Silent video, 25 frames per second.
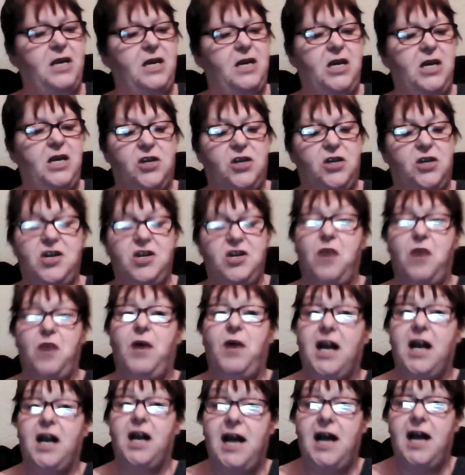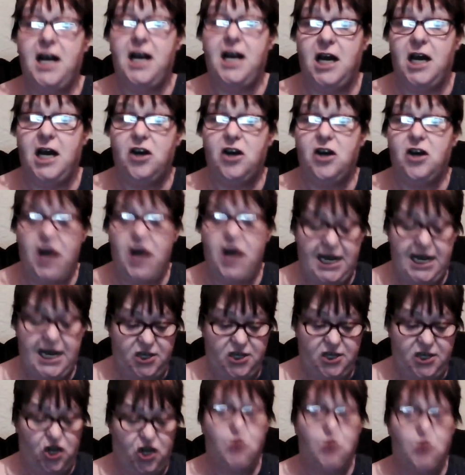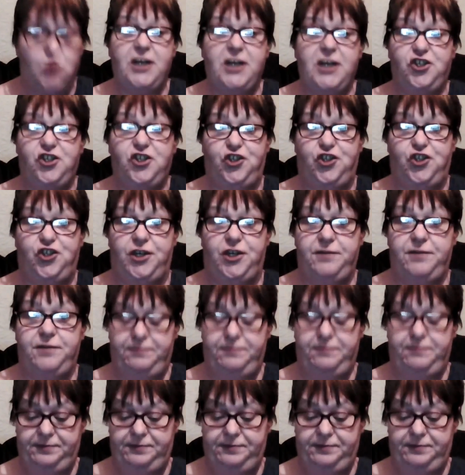So I got asked a question